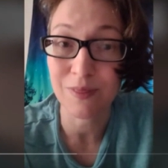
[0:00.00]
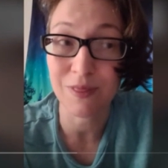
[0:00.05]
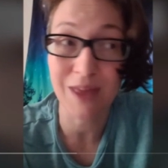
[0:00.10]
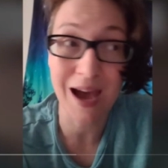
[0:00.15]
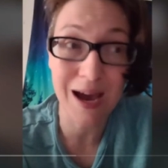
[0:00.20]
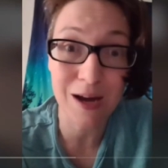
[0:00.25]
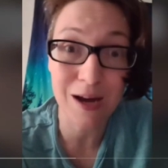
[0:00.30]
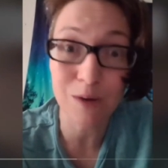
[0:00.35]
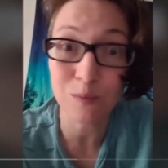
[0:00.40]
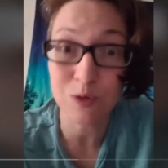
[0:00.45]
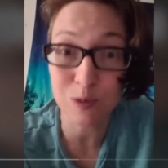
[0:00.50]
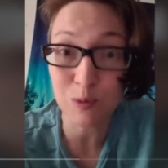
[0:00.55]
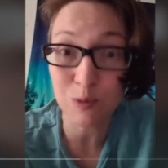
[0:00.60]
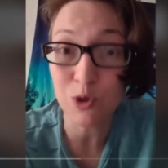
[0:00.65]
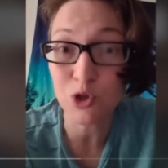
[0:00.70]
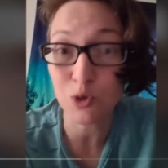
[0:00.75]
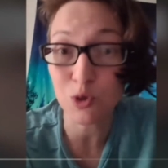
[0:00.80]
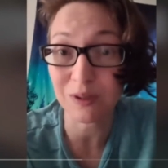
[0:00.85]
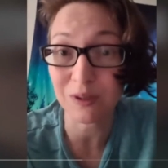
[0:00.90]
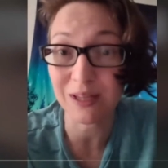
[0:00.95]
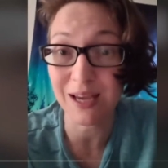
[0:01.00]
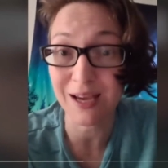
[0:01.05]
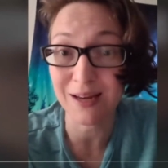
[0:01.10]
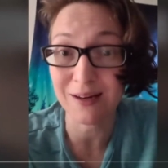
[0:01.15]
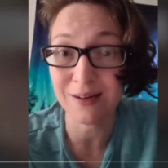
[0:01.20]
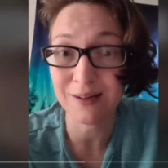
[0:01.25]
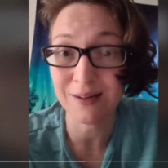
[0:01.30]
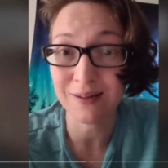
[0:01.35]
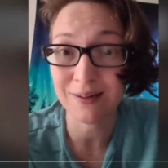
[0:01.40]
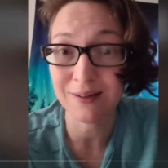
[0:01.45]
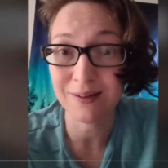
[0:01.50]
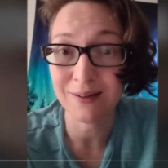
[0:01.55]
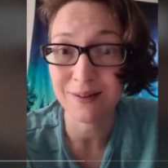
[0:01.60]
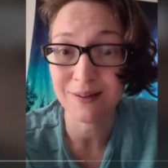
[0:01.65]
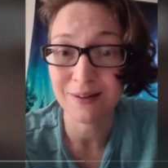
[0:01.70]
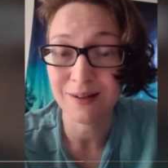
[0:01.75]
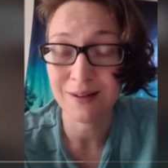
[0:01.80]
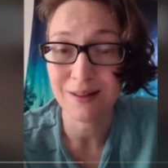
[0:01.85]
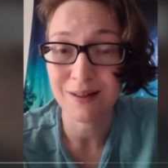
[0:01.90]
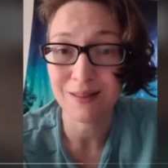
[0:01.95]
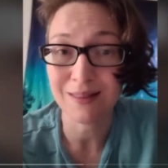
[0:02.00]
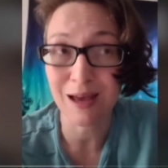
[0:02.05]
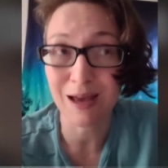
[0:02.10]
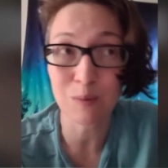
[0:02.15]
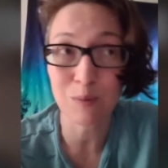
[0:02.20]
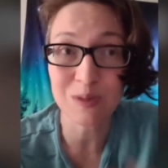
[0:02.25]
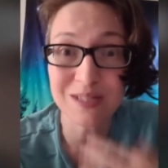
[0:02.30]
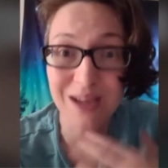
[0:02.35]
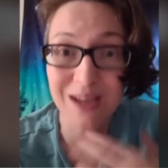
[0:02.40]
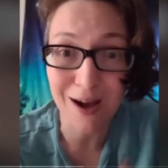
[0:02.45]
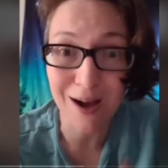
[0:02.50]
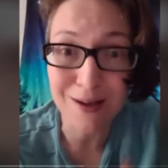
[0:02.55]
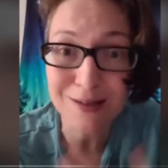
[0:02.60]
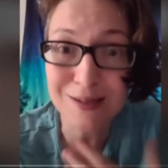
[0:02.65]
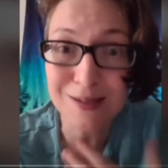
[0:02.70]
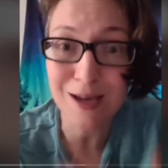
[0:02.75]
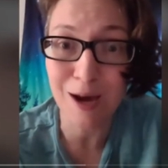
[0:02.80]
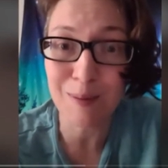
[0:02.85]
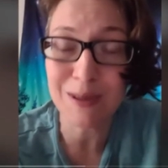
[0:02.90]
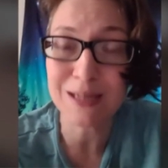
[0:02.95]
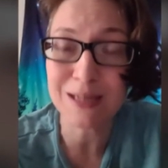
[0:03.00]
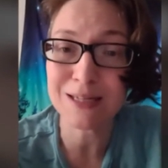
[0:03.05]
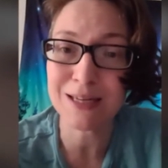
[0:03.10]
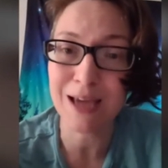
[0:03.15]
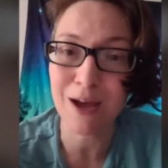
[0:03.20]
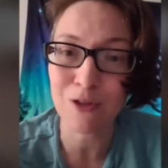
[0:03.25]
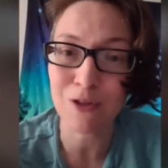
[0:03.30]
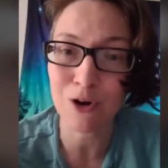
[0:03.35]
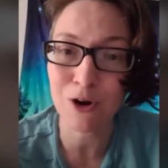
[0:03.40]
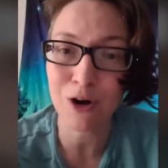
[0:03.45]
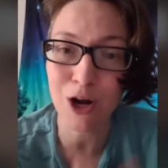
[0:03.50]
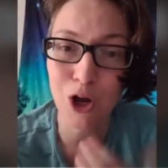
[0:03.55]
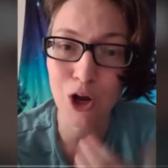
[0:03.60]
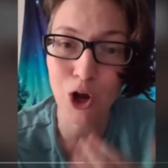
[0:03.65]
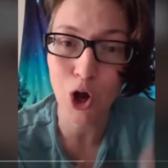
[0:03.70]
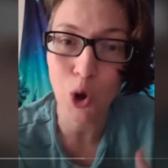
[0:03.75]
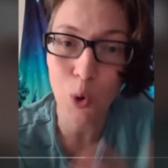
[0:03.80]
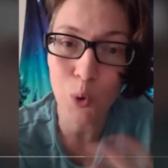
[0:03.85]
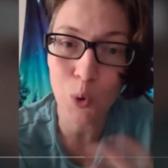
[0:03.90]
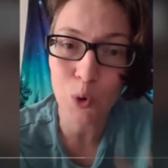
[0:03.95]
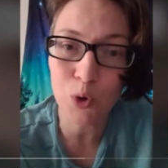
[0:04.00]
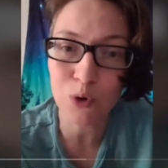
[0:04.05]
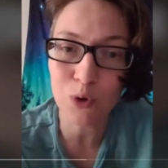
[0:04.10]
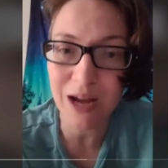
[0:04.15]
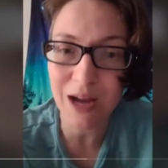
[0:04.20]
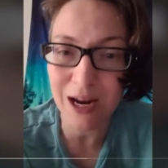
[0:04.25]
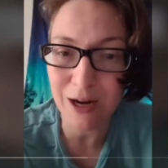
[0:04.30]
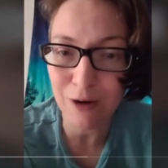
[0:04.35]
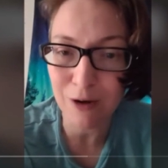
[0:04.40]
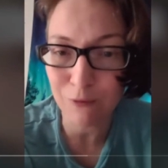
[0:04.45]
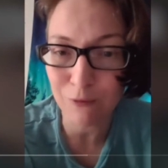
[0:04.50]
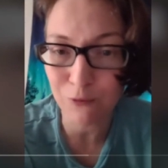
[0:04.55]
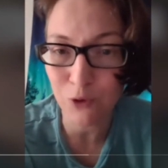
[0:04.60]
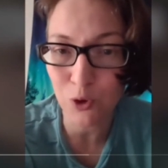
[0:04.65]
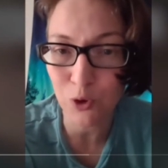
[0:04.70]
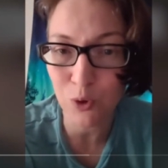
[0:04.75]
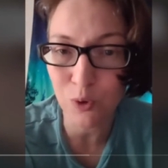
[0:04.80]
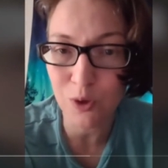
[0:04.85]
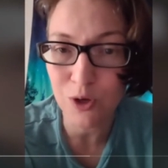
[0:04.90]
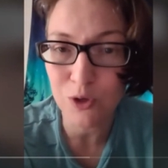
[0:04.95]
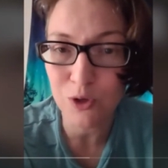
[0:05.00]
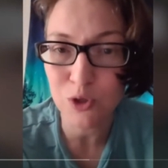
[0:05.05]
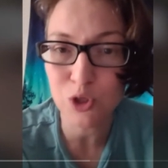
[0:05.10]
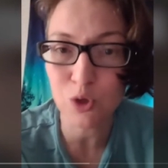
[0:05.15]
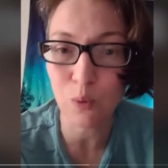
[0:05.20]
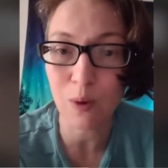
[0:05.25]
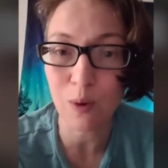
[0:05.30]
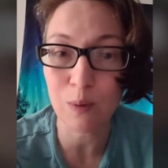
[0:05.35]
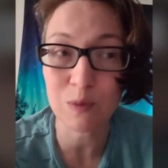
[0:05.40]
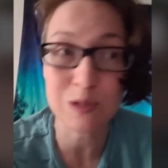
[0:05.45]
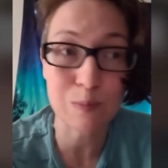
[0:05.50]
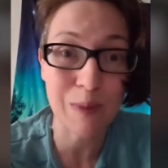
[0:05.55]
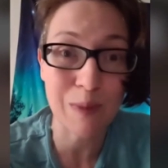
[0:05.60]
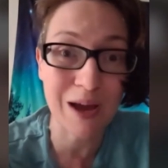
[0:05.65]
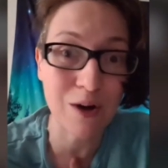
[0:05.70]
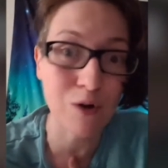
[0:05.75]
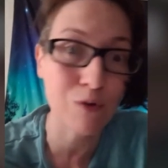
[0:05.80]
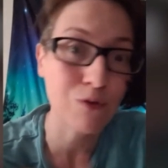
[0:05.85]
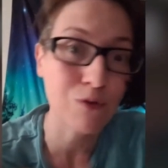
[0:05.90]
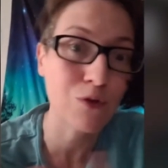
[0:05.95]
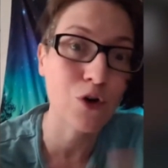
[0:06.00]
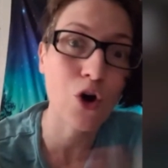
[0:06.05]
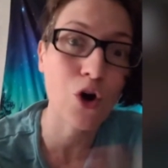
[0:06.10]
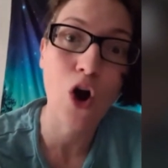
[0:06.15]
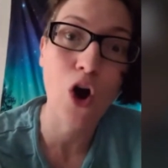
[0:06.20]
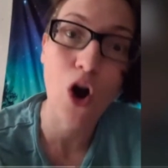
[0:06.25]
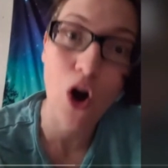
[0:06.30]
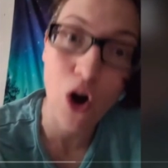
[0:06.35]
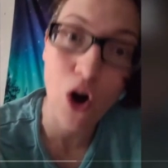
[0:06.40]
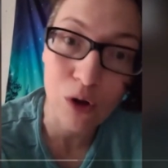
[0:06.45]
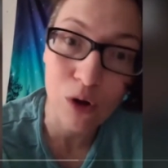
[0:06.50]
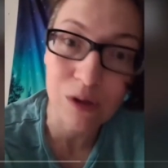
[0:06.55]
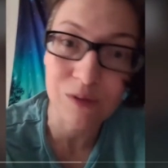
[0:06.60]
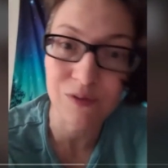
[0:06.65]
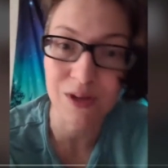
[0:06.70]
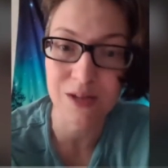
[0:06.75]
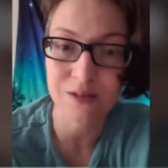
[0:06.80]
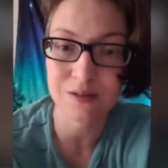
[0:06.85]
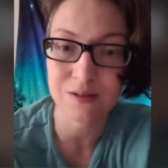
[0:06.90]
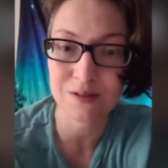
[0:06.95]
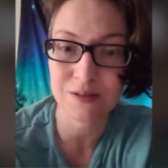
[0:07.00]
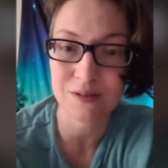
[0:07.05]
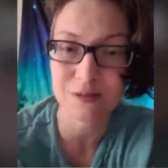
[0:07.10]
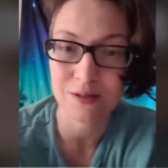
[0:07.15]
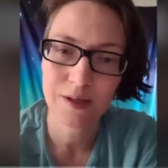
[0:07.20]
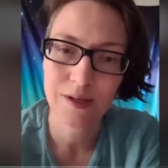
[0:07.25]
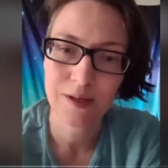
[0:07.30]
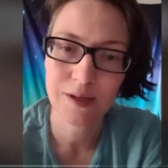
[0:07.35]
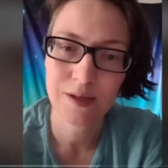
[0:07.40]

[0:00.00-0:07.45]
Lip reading: That was mutual aid. That was us coming together and co-creating food so it was better for all of us.